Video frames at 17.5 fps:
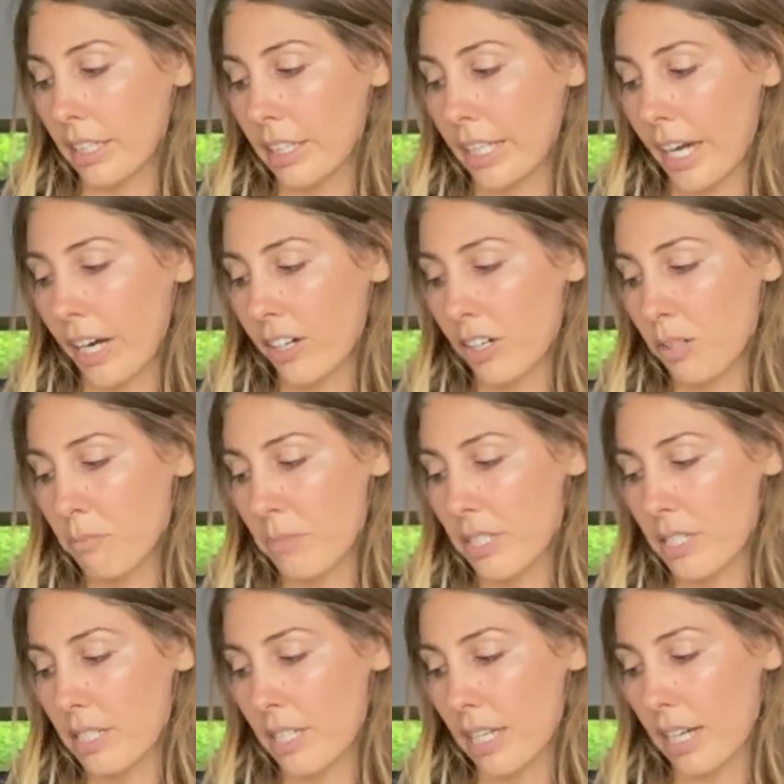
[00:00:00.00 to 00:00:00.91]
Garam
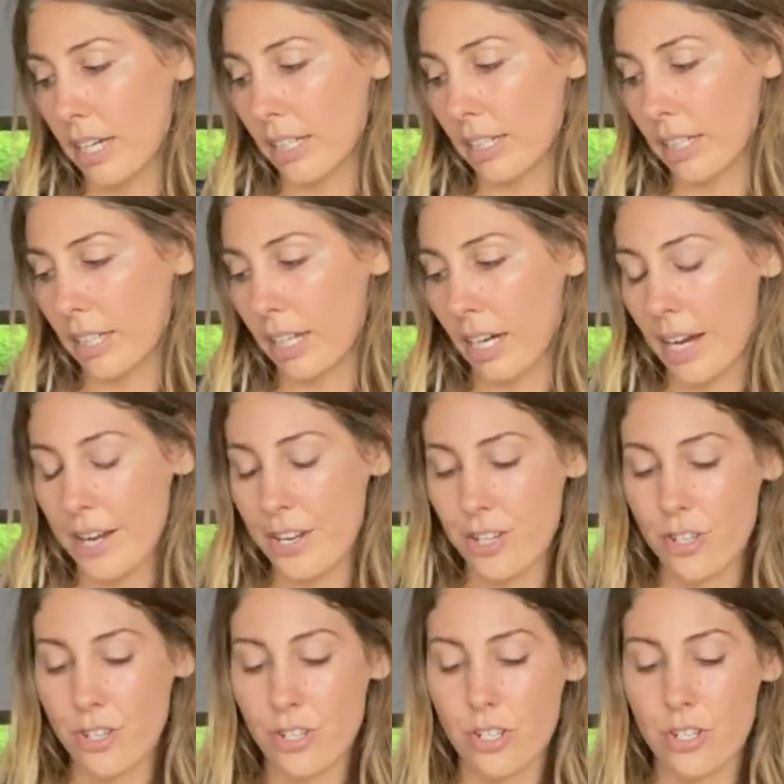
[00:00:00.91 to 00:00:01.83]
masala,
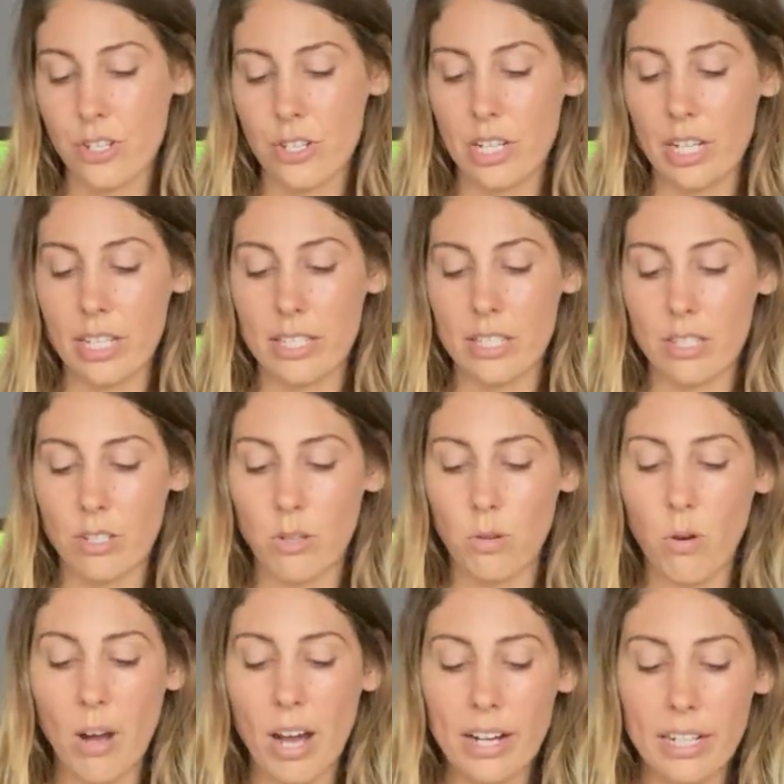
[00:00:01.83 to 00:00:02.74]
it's
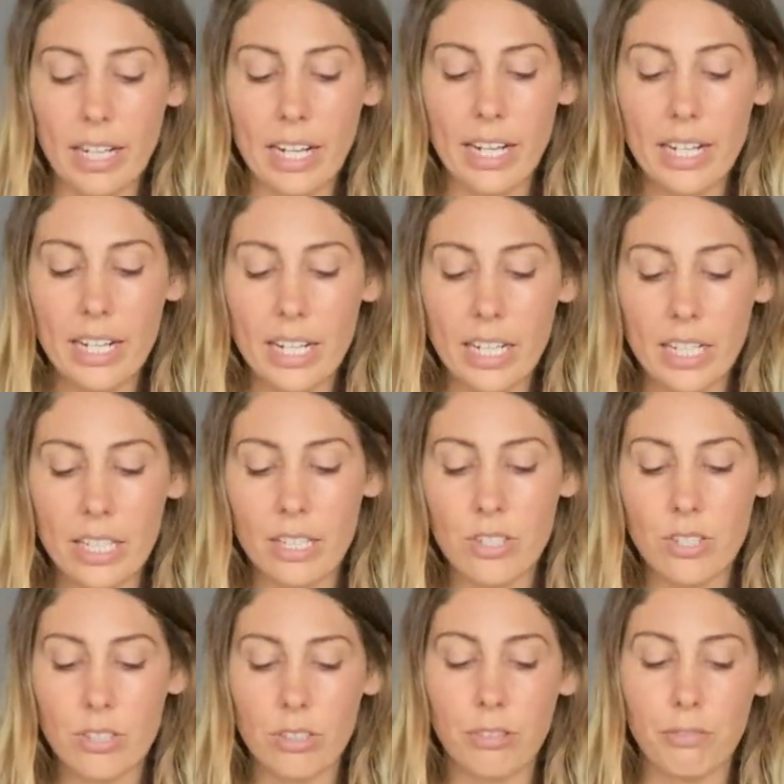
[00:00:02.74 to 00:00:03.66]
quite an Indian
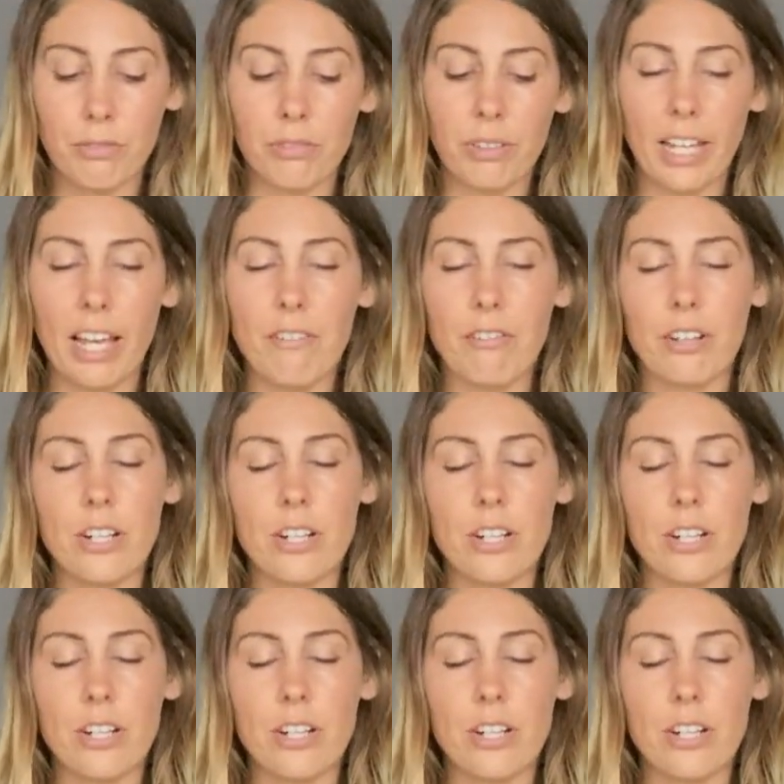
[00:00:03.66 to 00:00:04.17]
sort of flavour.